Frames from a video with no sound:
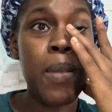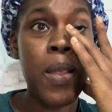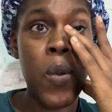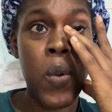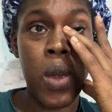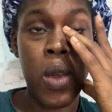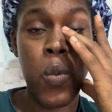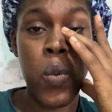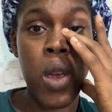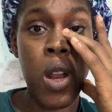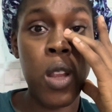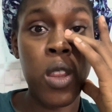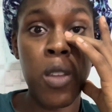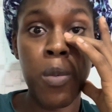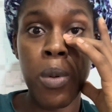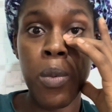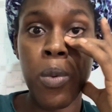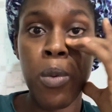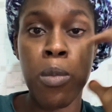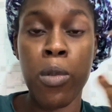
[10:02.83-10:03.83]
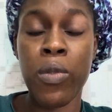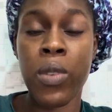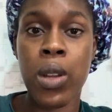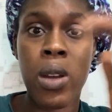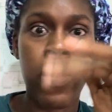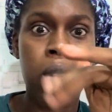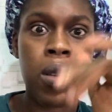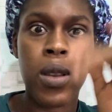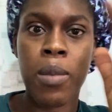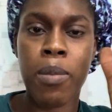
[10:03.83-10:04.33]
there were a lot of people moving
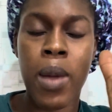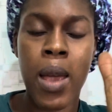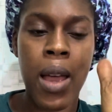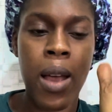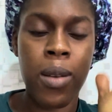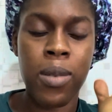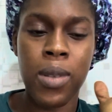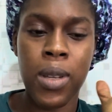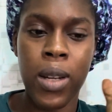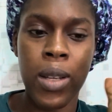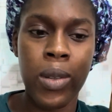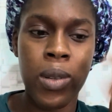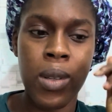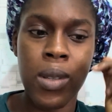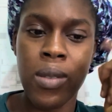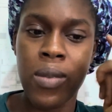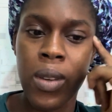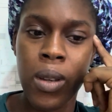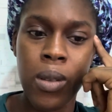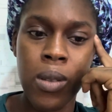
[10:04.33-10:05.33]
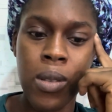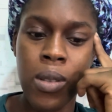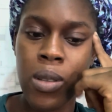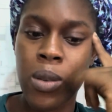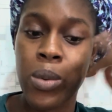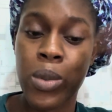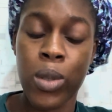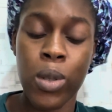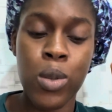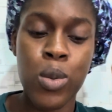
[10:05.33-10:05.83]
around in my house, and I just felt it
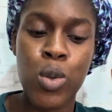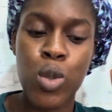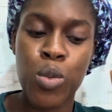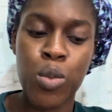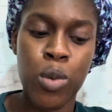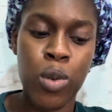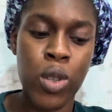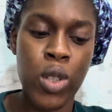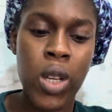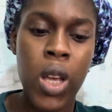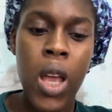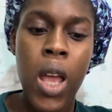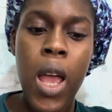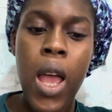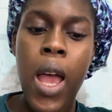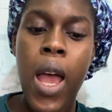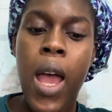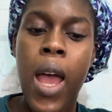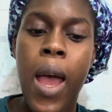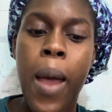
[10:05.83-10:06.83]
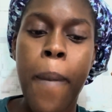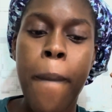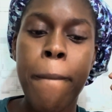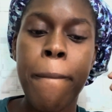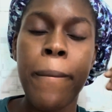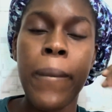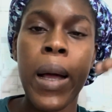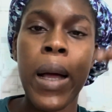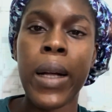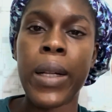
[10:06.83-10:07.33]
was just too much.
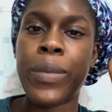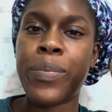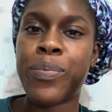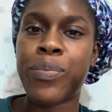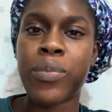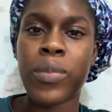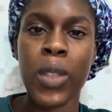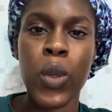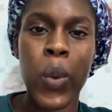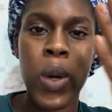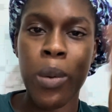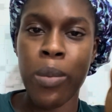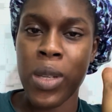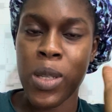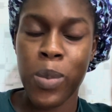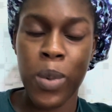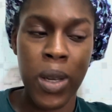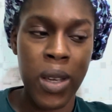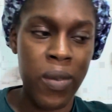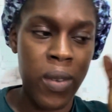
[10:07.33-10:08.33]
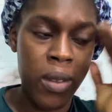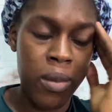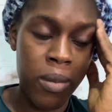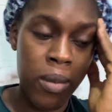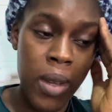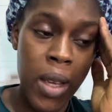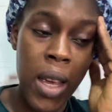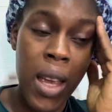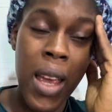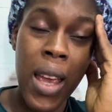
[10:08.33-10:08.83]
They were misbehaving.
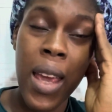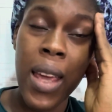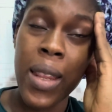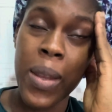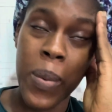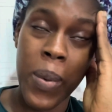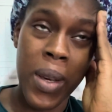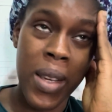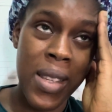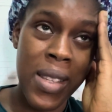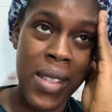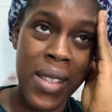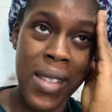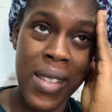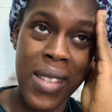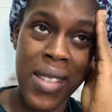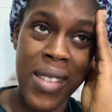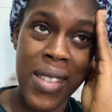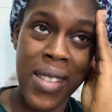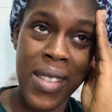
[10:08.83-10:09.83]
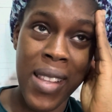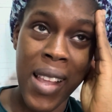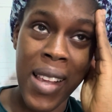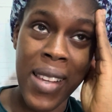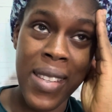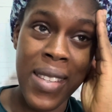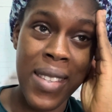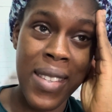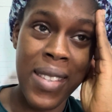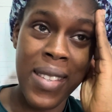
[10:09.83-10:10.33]
Anyways,
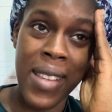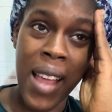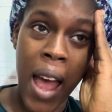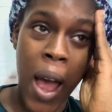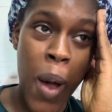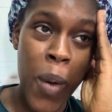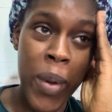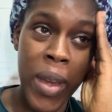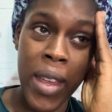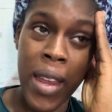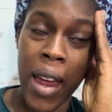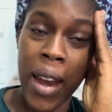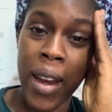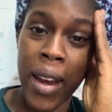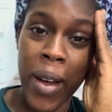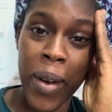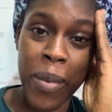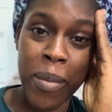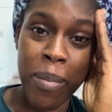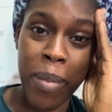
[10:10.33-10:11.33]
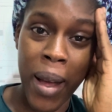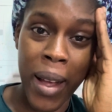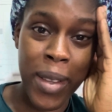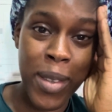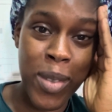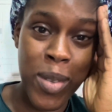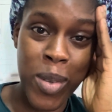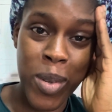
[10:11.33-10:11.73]
that's how we are now back